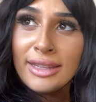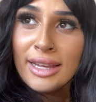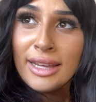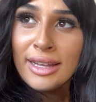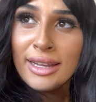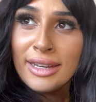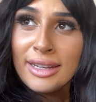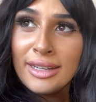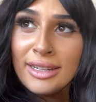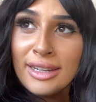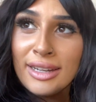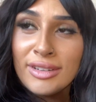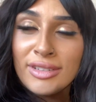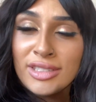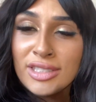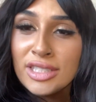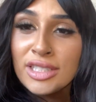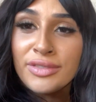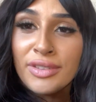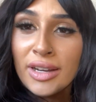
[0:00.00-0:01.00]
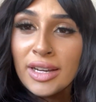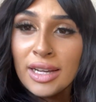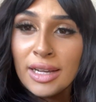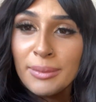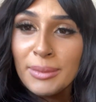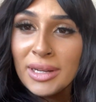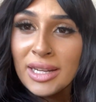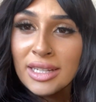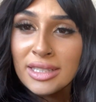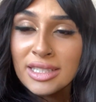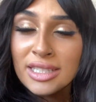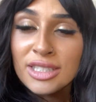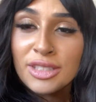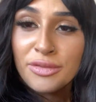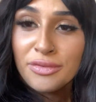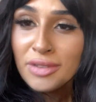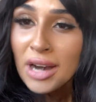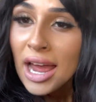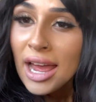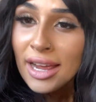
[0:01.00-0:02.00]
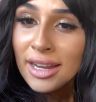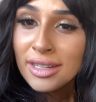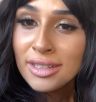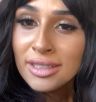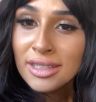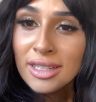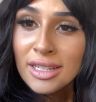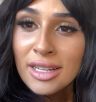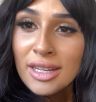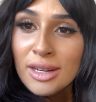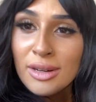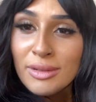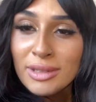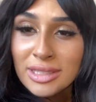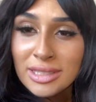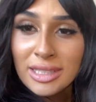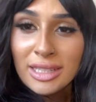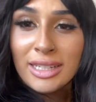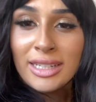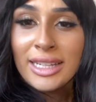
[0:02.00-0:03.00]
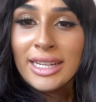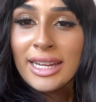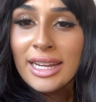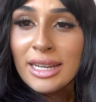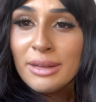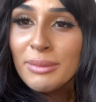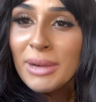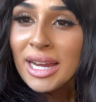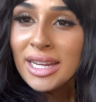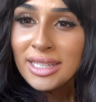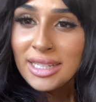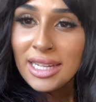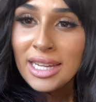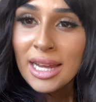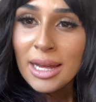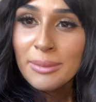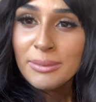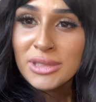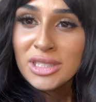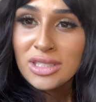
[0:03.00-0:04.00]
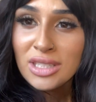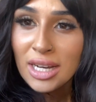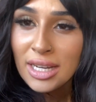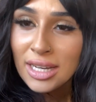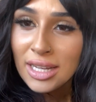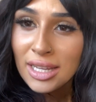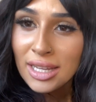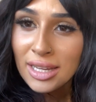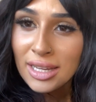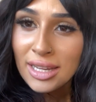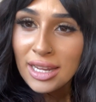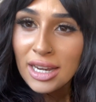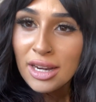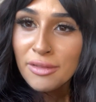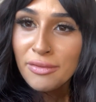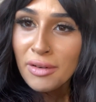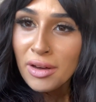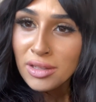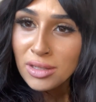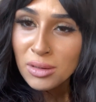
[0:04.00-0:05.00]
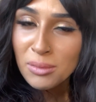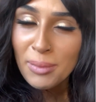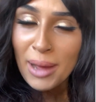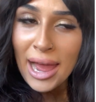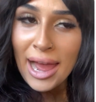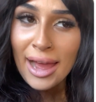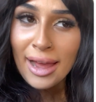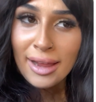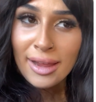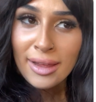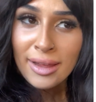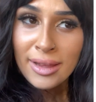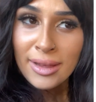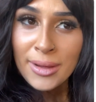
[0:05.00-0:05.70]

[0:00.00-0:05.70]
then it was just funny because his friend was literally in my DMs trying to get a follow back.